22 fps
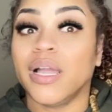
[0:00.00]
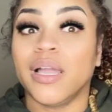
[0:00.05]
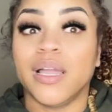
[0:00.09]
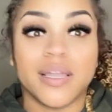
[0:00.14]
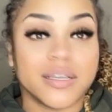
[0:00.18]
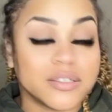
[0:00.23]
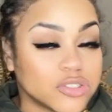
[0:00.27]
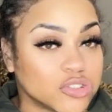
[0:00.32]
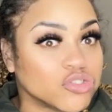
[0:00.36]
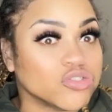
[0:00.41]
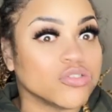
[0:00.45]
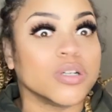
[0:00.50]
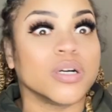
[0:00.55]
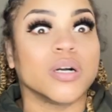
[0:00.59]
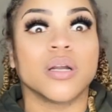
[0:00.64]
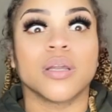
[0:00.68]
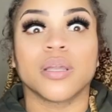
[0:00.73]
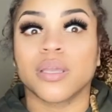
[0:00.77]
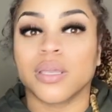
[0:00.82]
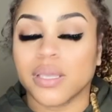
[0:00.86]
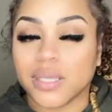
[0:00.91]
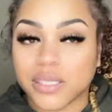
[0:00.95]
extra
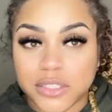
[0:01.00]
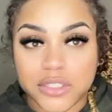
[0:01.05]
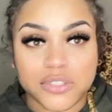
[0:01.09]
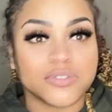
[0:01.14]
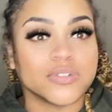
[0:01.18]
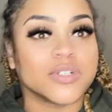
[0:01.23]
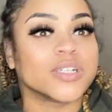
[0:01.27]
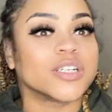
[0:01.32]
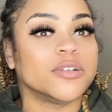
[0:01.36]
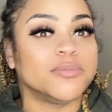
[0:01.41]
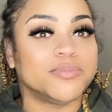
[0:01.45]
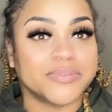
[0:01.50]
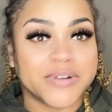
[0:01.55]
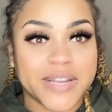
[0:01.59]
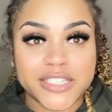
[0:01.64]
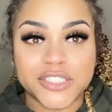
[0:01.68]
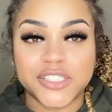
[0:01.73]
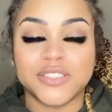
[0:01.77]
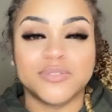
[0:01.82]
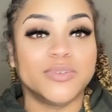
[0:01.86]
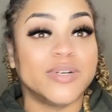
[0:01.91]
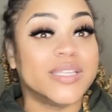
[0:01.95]
extra
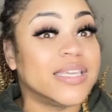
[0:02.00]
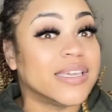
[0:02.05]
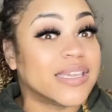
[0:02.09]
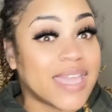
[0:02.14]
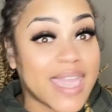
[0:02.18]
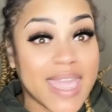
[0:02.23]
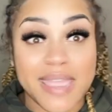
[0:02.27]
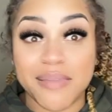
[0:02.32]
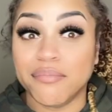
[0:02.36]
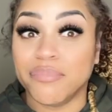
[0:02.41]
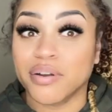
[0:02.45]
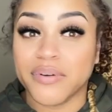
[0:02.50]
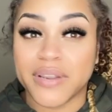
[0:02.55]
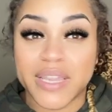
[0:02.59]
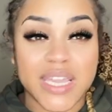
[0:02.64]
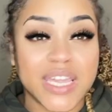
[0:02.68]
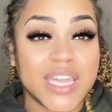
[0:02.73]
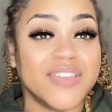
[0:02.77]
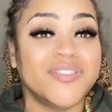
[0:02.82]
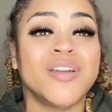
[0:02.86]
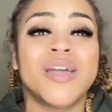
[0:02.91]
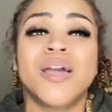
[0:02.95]
compression where you can't breathe